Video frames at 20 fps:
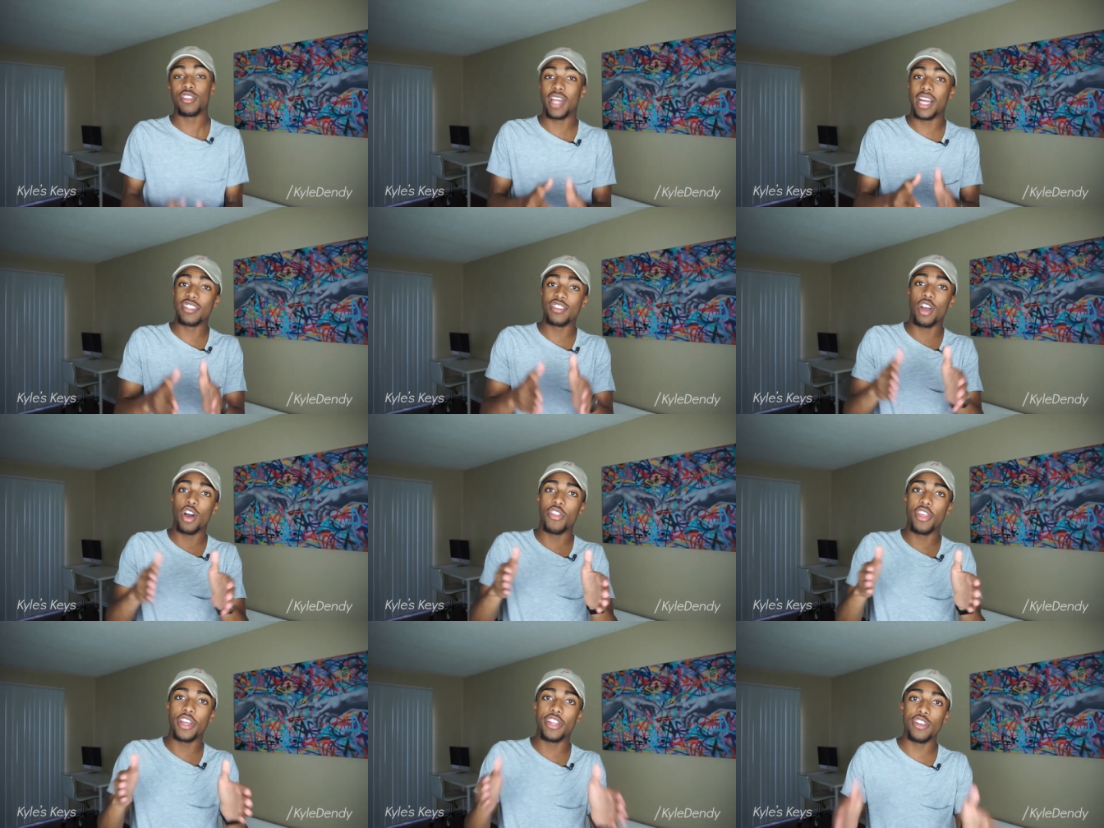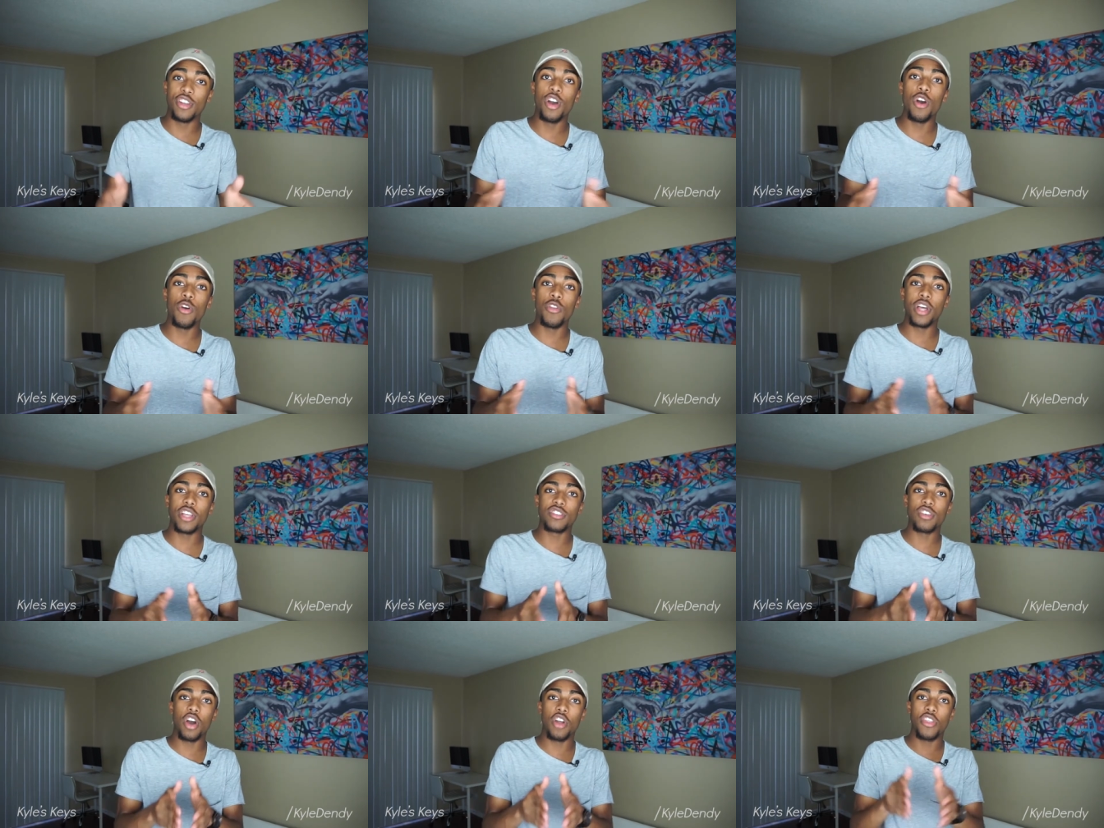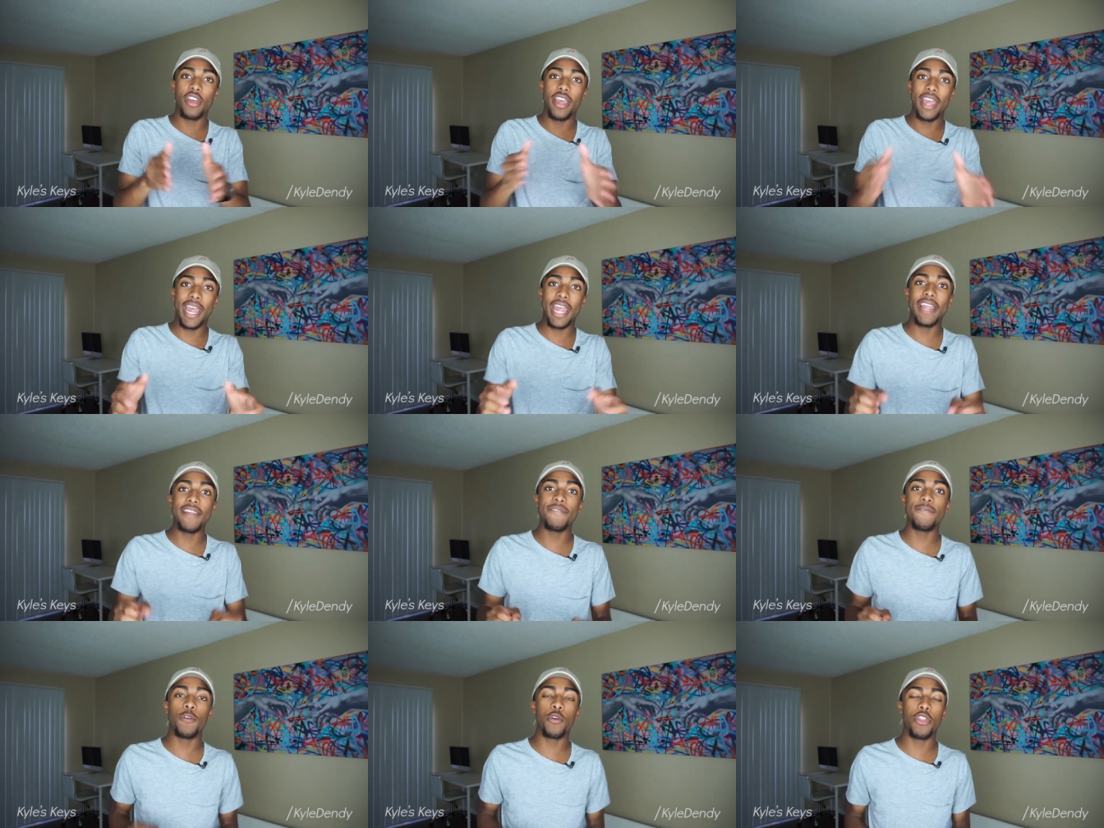so that's all they know, that's all they
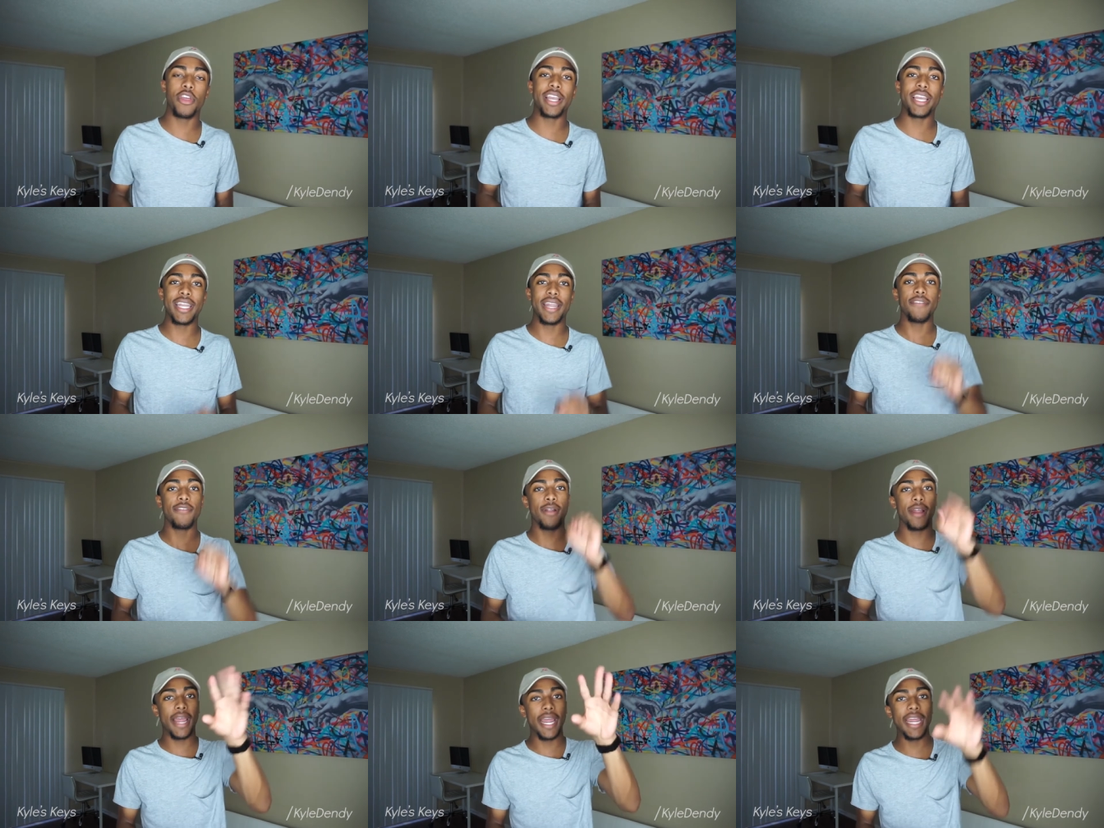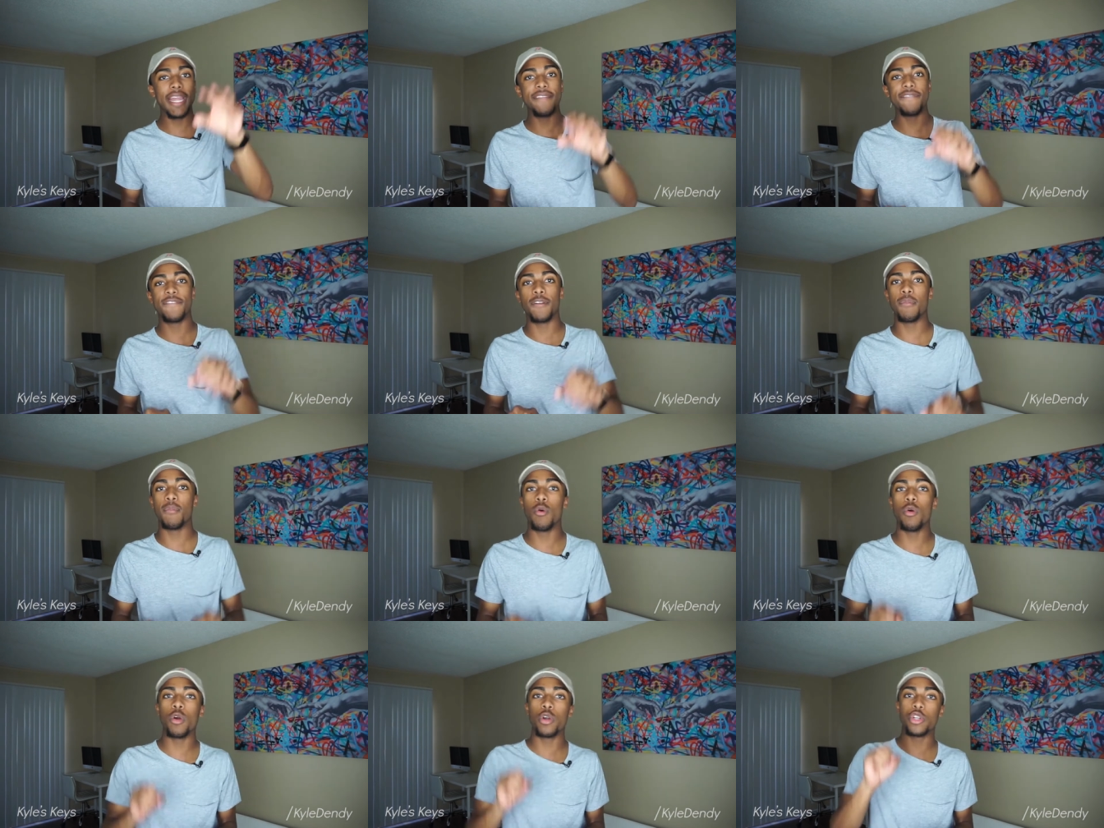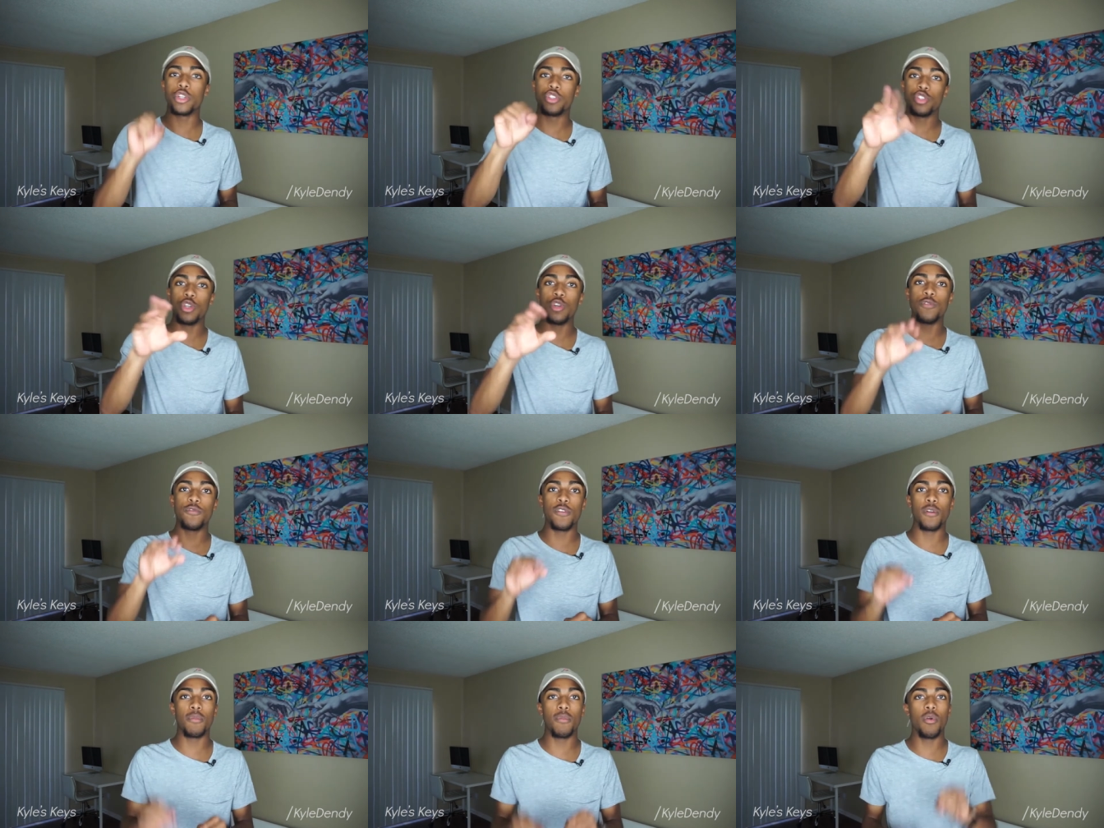aim for. They can never aim for more,
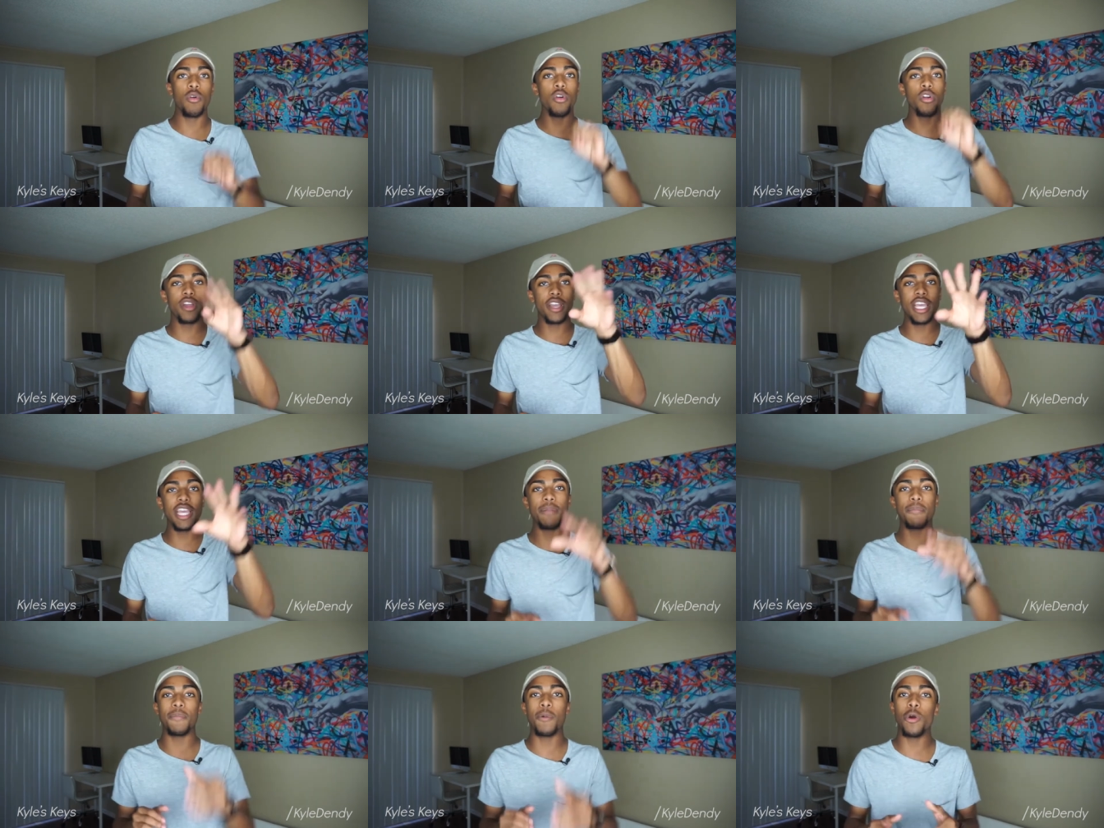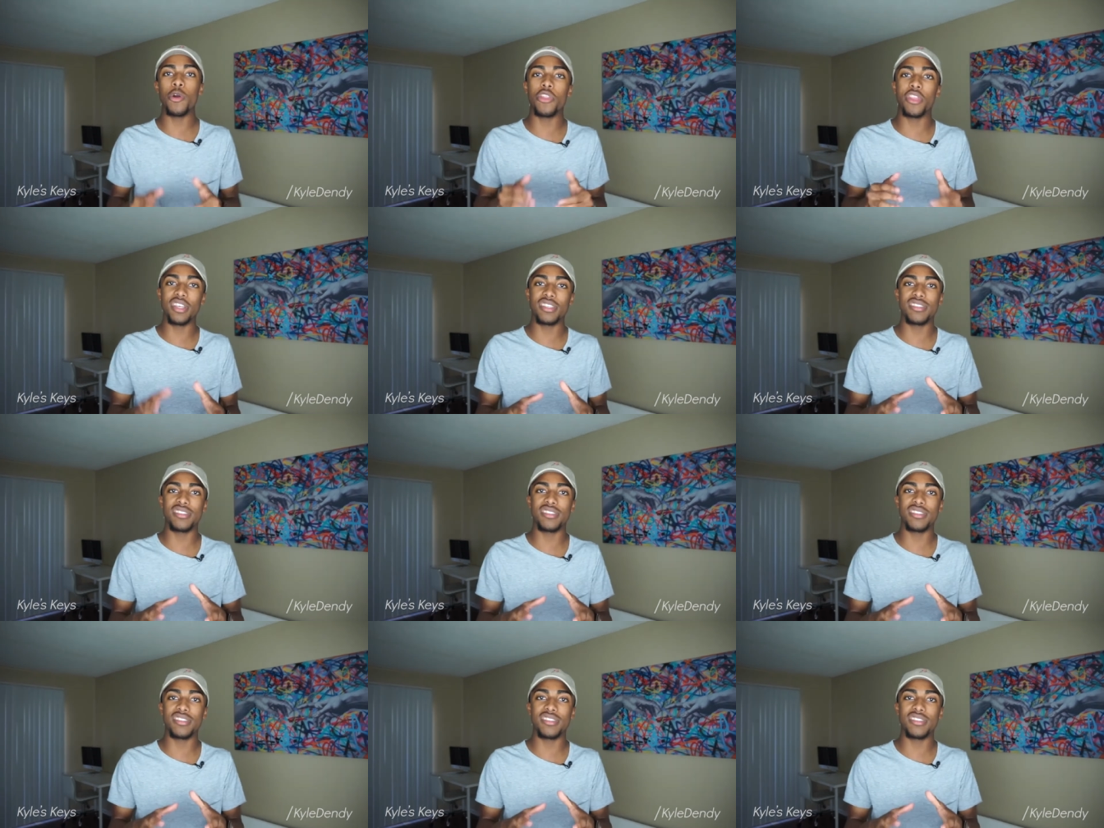shoot for more, hit more.